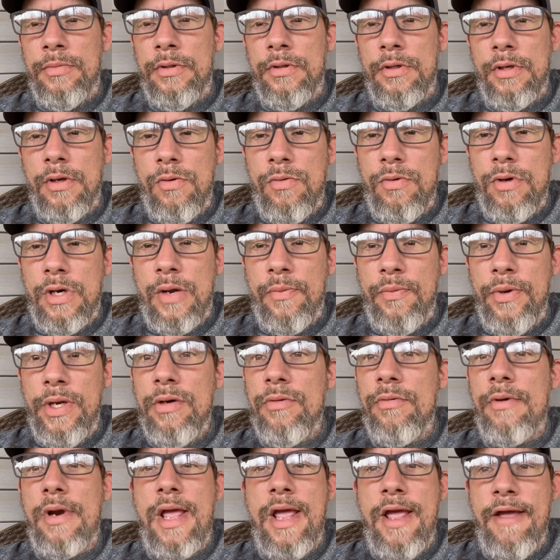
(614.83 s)
Lord, we
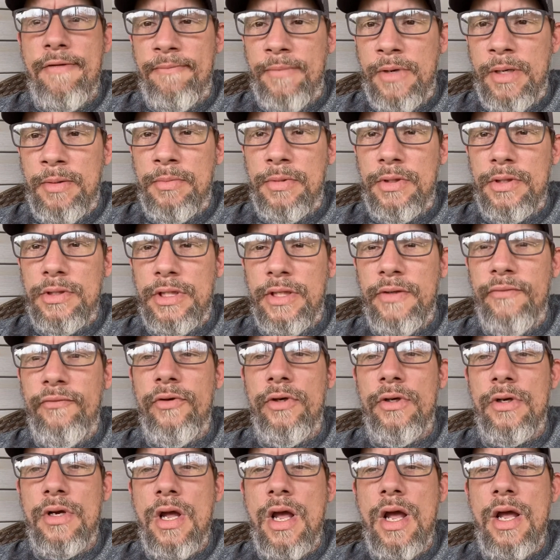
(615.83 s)
don't have members. If
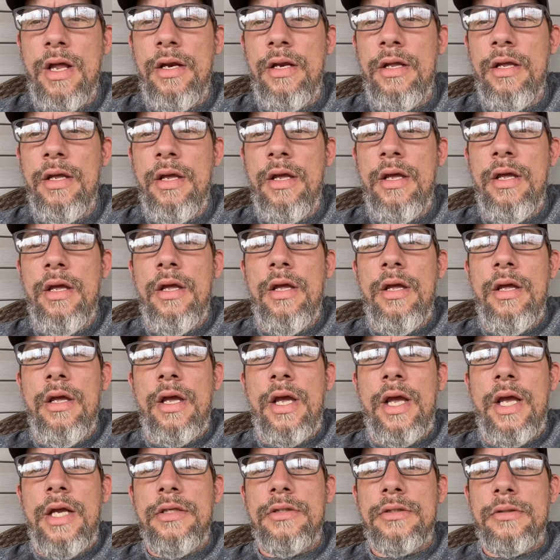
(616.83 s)
you're not
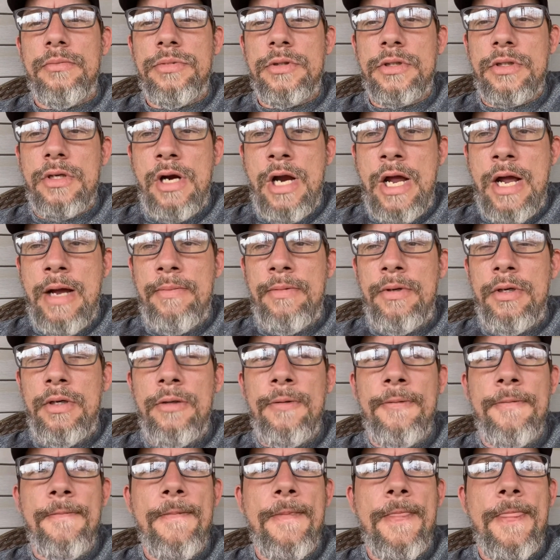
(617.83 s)
a subscriber,